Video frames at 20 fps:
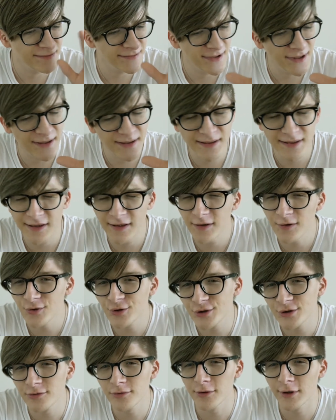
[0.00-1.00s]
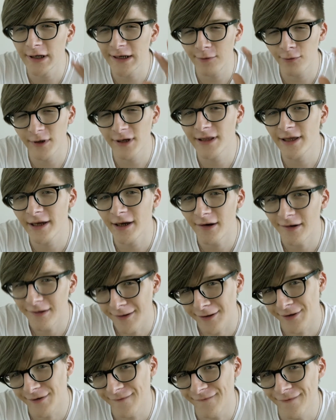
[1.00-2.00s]
it's usually really
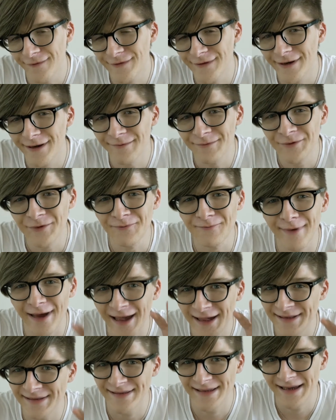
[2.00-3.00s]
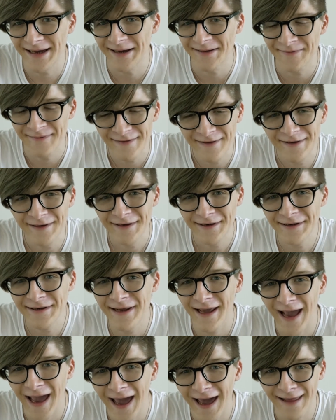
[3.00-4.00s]
hard for them to mess up
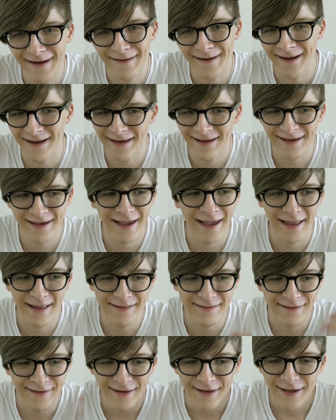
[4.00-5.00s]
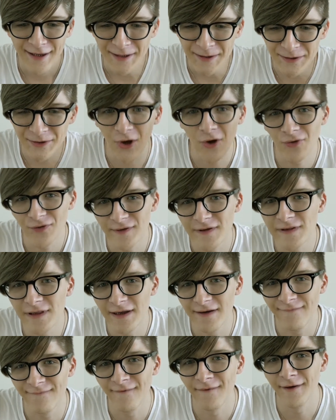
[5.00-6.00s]
the ending and don't
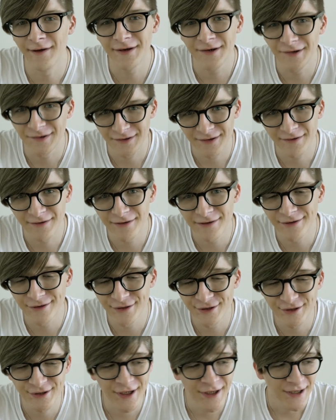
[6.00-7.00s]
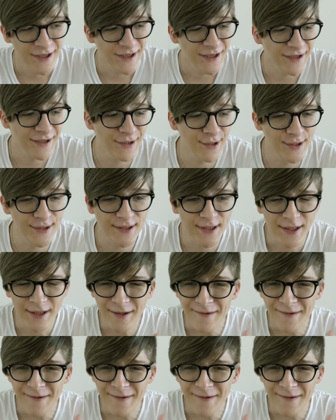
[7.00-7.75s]
deliver a good conclusion, because